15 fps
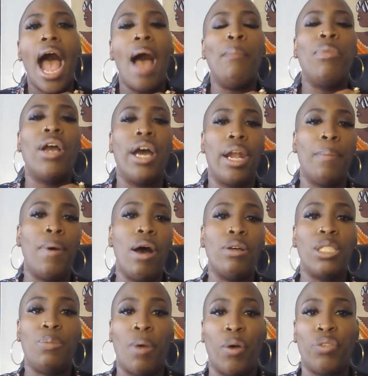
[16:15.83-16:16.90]
I'm gonna
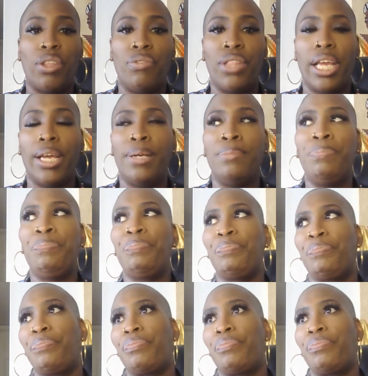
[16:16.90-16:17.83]
post both of them,